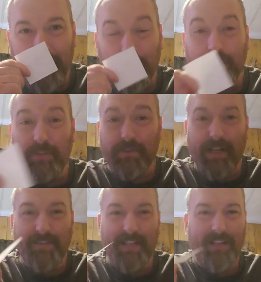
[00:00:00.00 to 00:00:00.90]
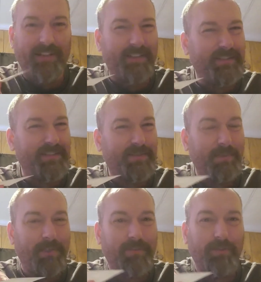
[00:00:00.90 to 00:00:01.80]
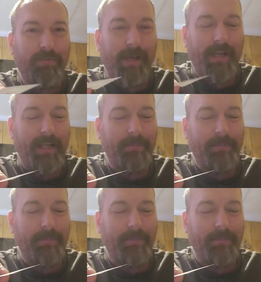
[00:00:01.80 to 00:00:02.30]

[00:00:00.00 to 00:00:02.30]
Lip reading: Once it dries down, it doesn't smell too bad.